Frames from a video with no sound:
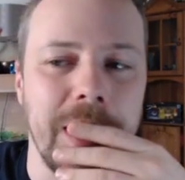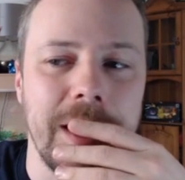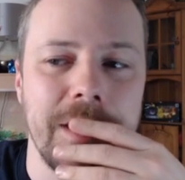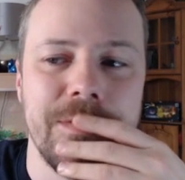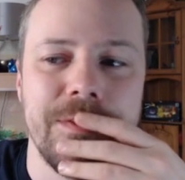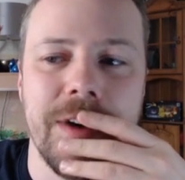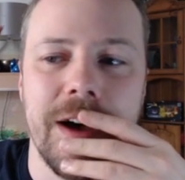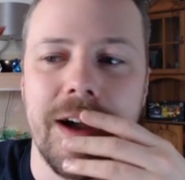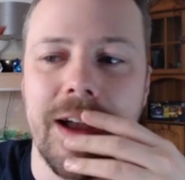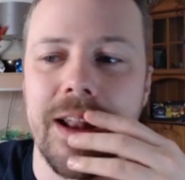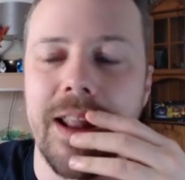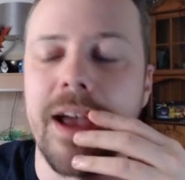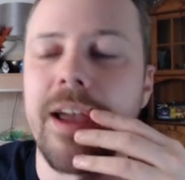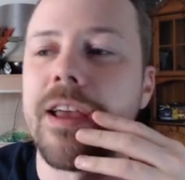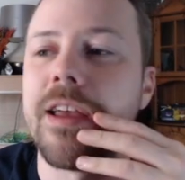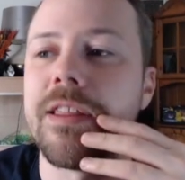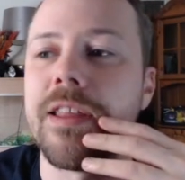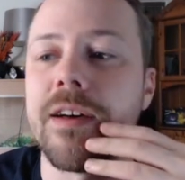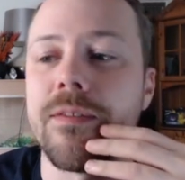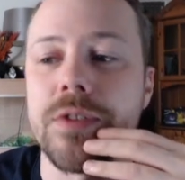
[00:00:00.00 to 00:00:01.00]
I fucking
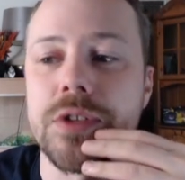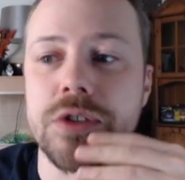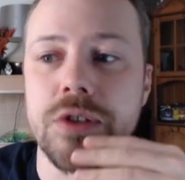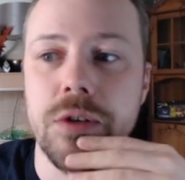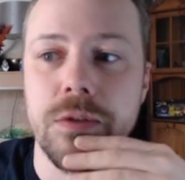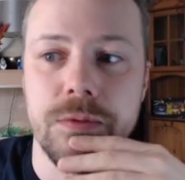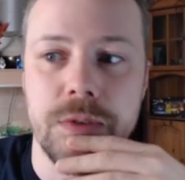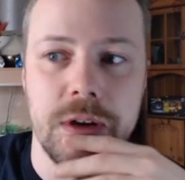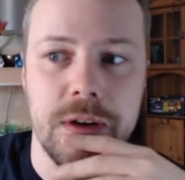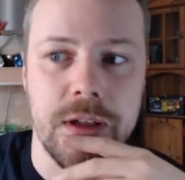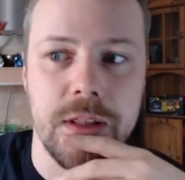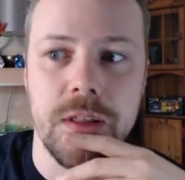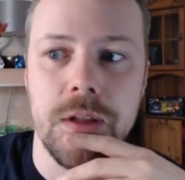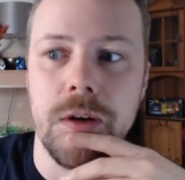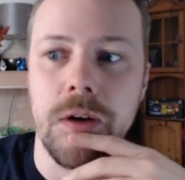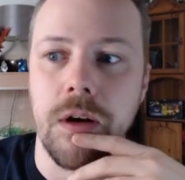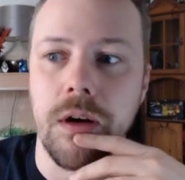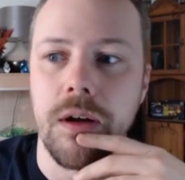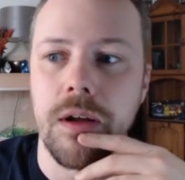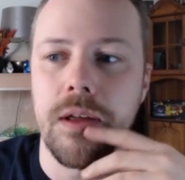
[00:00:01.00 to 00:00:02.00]
hated that for so fucking
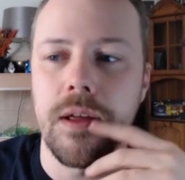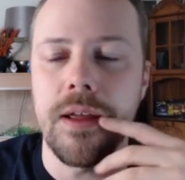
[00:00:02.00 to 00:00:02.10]
long.